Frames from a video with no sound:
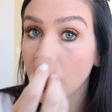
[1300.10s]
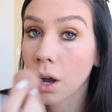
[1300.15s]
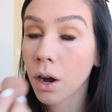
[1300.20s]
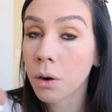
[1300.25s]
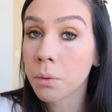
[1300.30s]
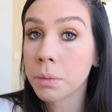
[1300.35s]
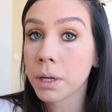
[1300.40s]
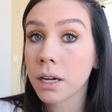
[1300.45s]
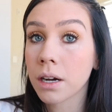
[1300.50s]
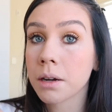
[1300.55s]

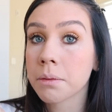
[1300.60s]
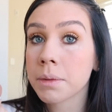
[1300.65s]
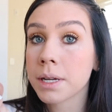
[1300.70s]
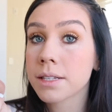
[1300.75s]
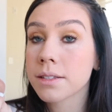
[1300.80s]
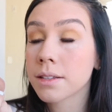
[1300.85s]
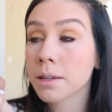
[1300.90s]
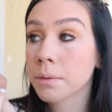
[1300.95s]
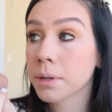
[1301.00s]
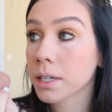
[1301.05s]
Oh my God, my
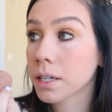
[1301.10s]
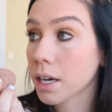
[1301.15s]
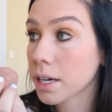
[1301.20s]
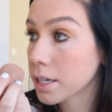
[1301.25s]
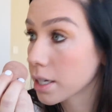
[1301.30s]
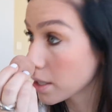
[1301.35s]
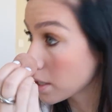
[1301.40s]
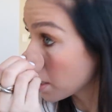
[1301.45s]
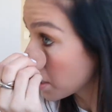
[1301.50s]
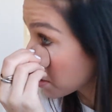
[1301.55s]
stomach, I
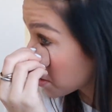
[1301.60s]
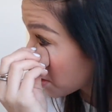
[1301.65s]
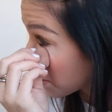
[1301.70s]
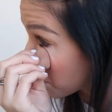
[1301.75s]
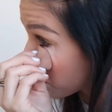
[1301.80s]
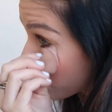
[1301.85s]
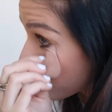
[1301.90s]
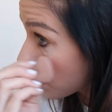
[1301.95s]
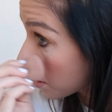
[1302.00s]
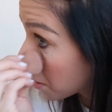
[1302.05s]
need to eat
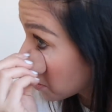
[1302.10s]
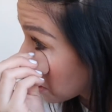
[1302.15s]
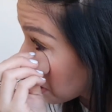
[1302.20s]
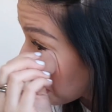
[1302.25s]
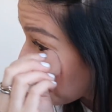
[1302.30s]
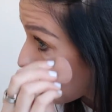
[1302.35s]
something.